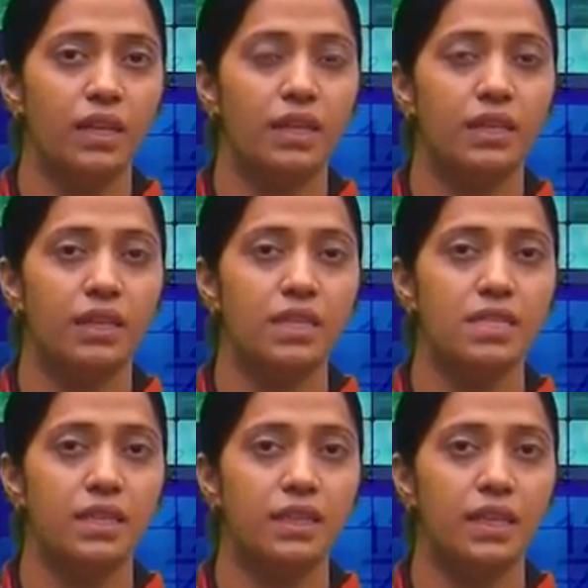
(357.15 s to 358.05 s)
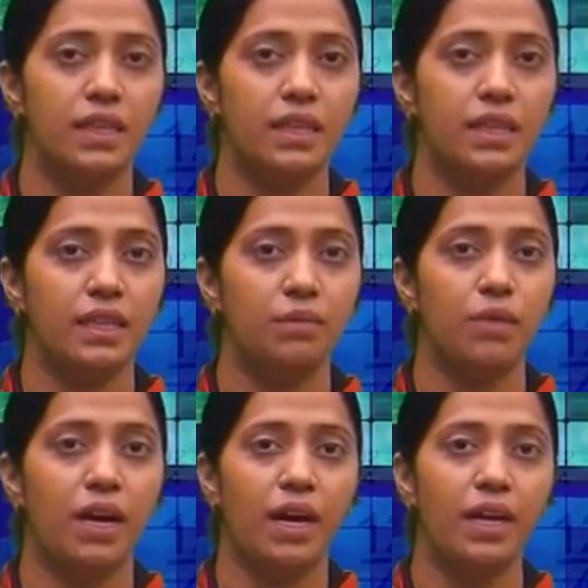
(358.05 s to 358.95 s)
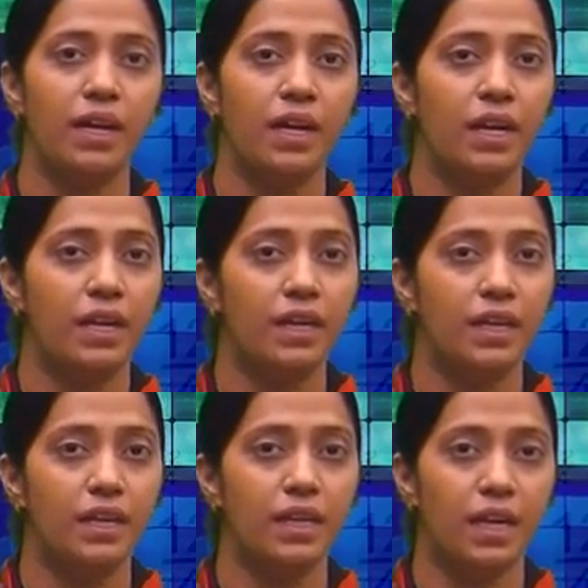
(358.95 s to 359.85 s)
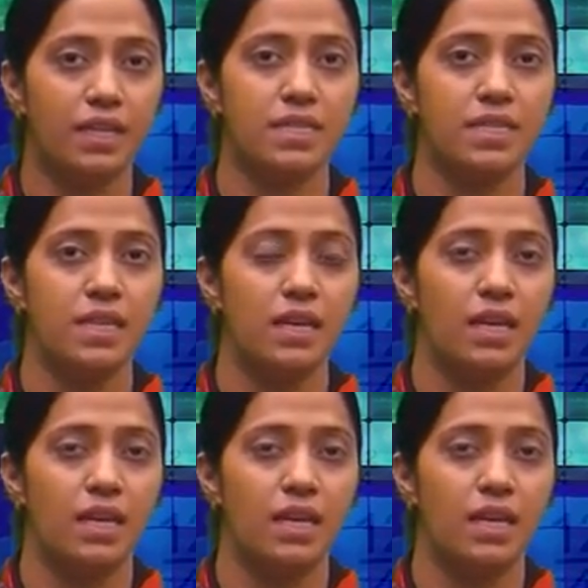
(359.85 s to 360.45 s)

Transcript: It is dt by dx.